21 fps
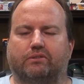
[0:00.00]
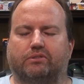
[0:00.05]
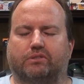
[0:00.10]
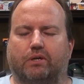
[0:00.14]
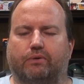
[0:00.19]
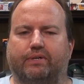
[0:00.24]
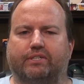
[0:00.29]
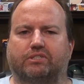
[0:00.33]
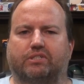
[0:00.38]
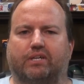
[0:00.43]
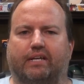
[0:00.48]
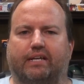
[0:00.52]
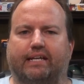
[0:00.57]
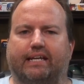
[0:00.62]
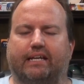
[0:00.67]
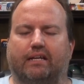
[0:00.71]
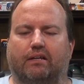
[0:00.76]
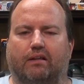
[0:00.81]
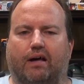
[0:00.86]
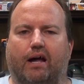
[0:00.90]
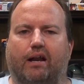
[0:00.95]
so it's going to
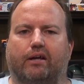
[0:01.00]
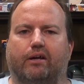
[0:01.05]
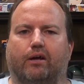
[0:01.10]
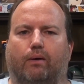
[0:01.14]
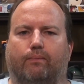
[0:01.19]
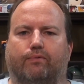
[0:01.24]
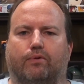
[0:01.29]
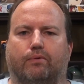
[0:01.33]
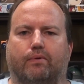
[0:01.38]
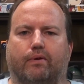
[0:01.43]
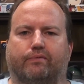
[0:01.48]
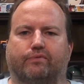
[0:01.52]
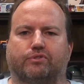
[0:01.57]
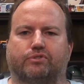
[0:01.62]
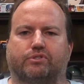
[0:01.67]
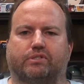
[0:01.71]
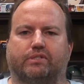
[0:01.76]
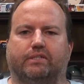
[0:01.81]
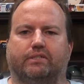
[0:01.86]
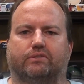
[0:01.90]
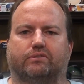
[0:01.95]
need a lot of help from
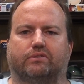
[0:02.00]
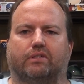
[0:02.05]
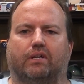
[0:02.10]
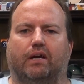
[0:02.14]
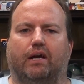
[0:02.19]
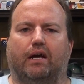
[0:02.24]
overseas,